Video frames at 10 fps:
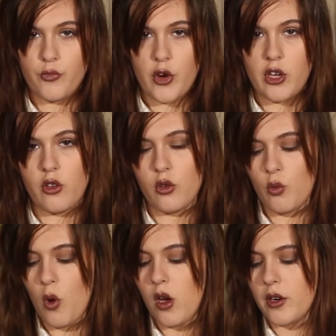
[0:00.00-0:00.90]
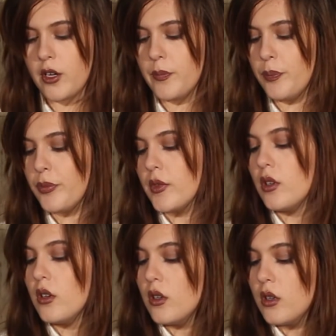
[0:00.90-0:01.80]
regular water.
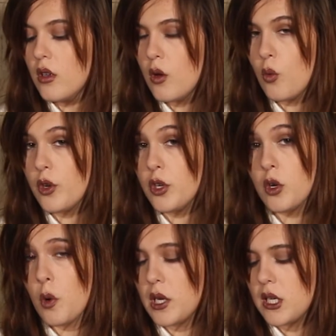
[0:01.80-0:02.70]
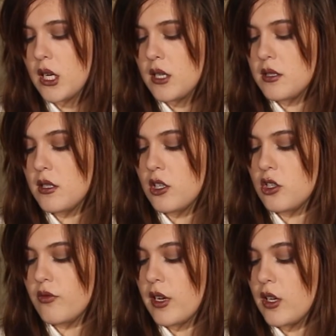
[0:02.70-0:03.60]
What you're going to need is a
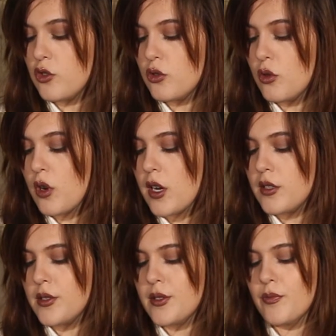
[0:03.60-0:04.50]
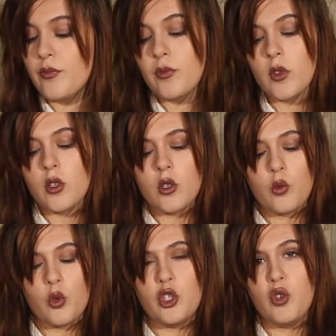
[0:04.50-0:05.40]
touch of angel grace,
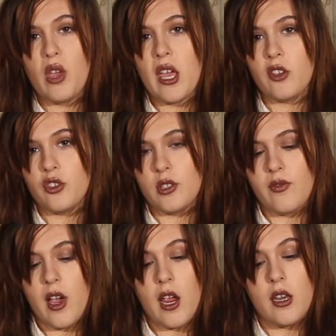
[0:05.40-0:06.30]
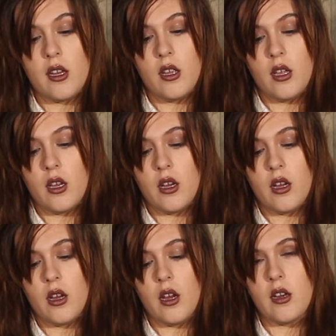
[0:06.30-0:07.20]
which you can't just find
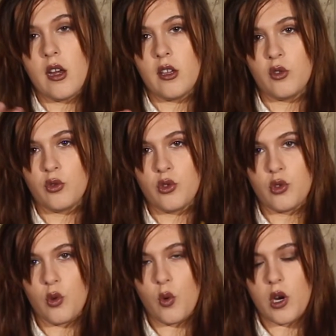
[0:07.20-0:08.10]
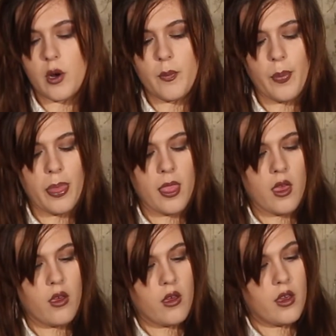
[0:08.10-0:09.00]
in any old store
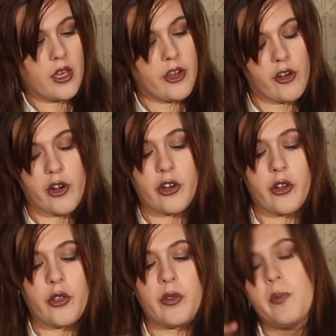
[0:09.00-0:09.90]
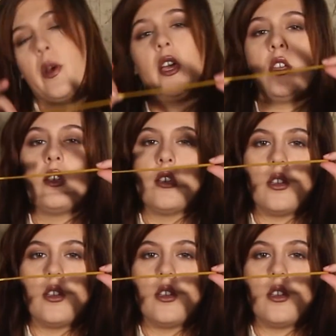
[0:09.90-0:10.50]
here on Earth, but